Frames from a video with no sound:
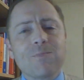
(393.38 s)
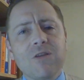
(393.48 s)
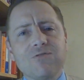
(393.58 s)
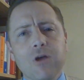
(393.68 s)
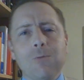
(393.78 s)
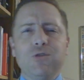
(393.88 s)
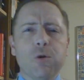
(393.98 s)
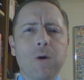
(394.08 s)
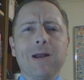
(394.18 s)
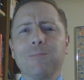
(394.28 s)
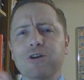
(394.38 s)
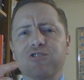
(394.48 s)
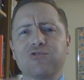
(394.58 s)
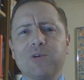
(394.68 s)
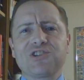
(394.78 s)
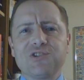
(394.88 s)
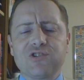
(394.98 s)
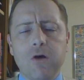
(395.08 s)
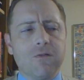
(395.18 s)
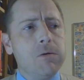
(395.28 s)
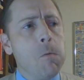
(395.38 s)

So, you know what? I'm going to switch this over.